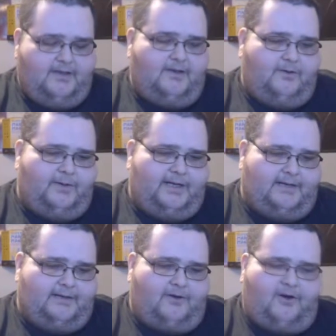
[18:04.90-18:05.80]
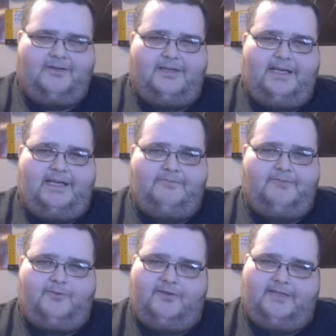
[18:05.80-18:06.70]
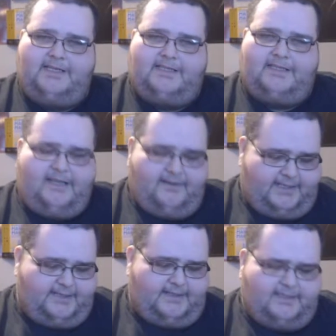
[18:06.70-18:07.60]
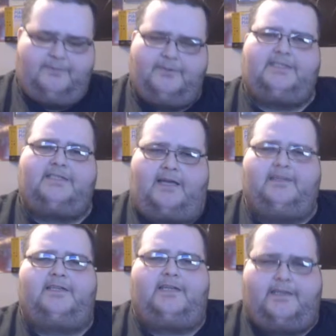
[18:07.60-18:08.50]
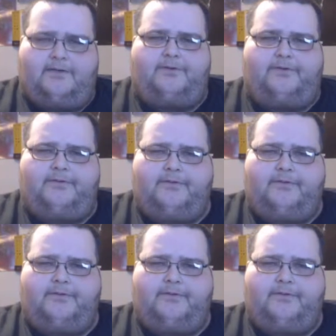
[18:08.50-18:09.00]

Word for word: where horror games weren't that scary unless it was Silent Hill.